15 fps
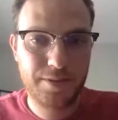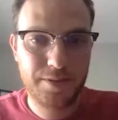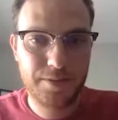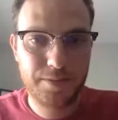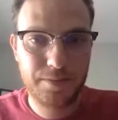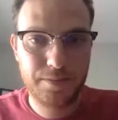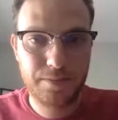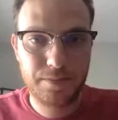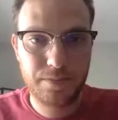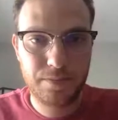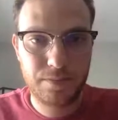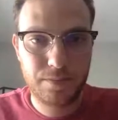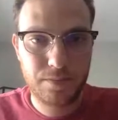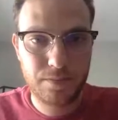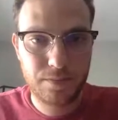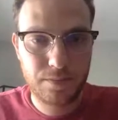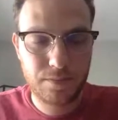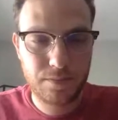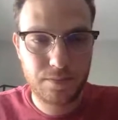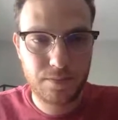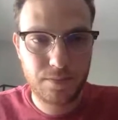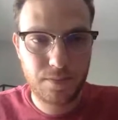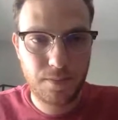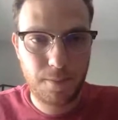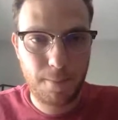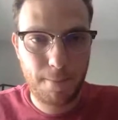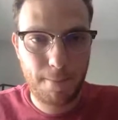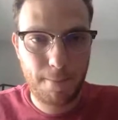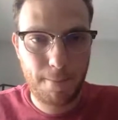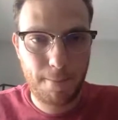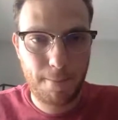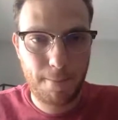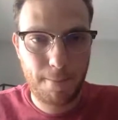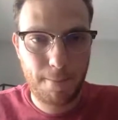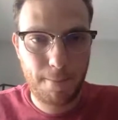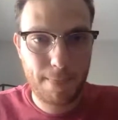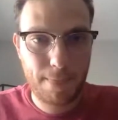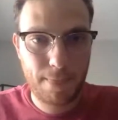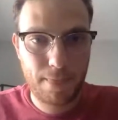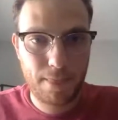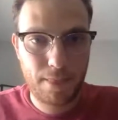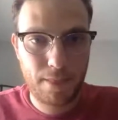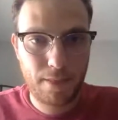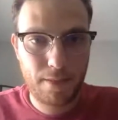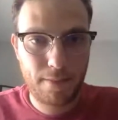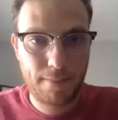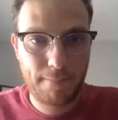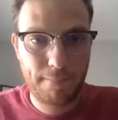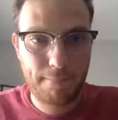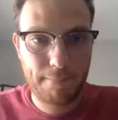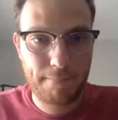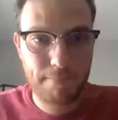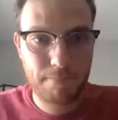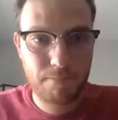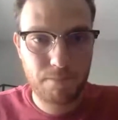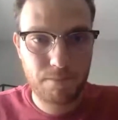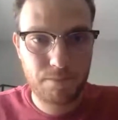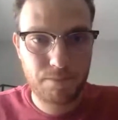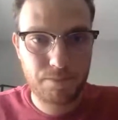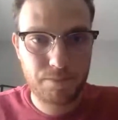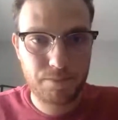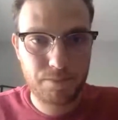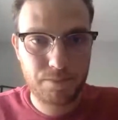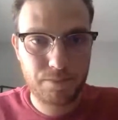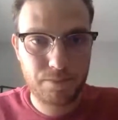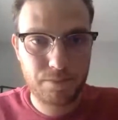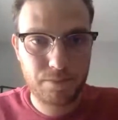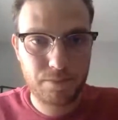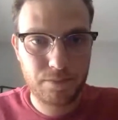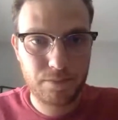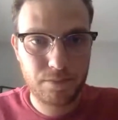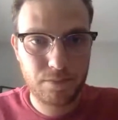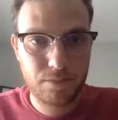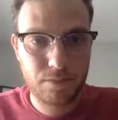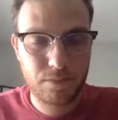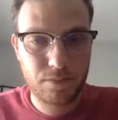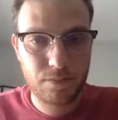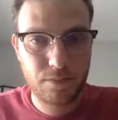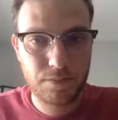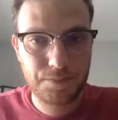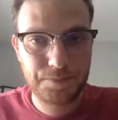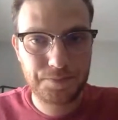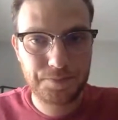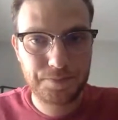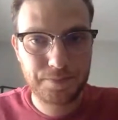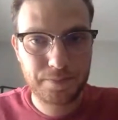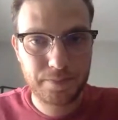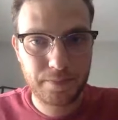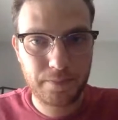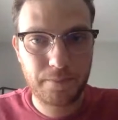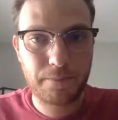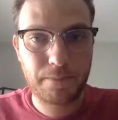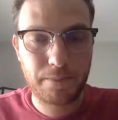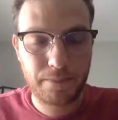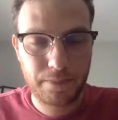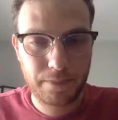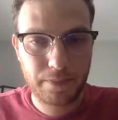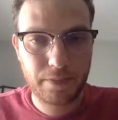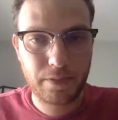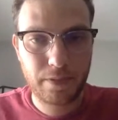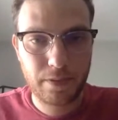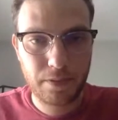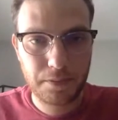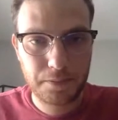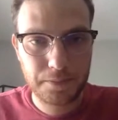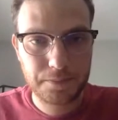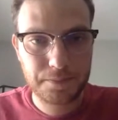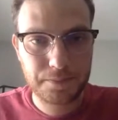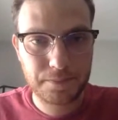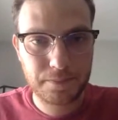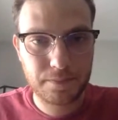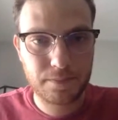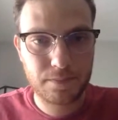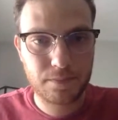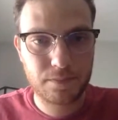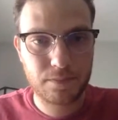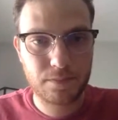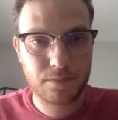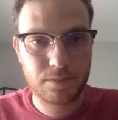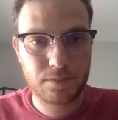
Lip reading: [no speech]